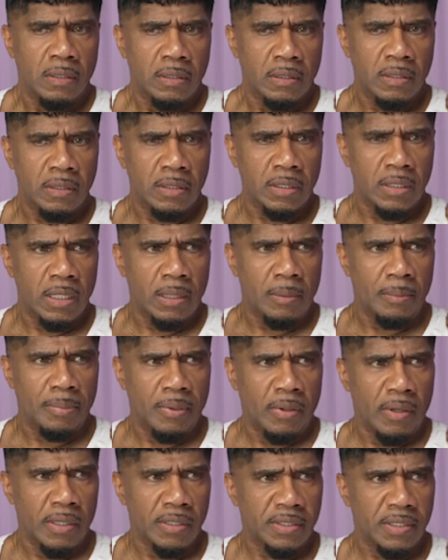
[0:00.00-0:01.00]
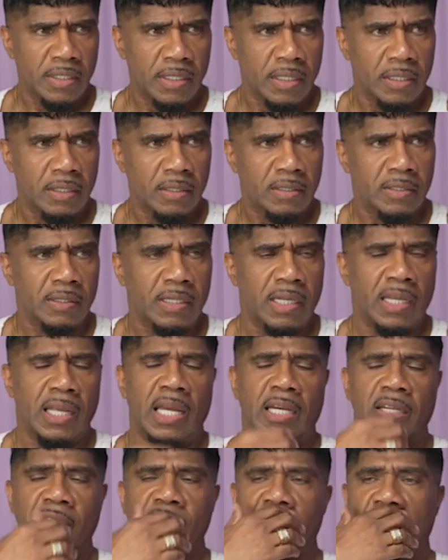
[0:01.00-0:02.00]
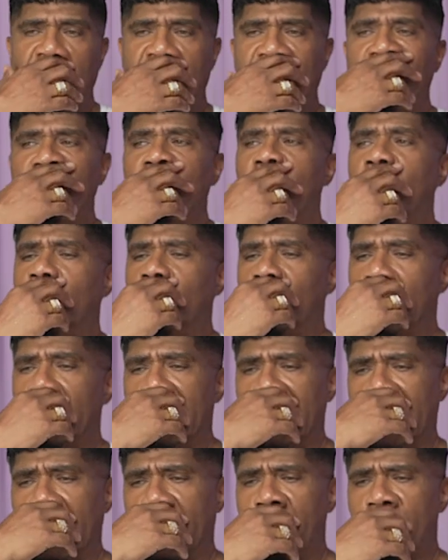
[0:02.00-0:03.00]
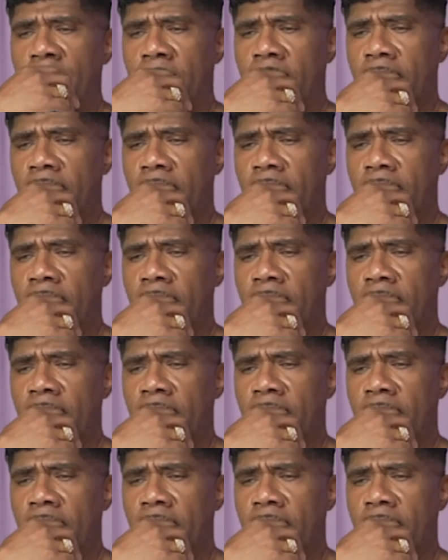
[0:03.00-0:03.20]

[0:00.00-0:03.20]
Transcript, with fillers: Listen to them boys singing. So they had us singing in church one day,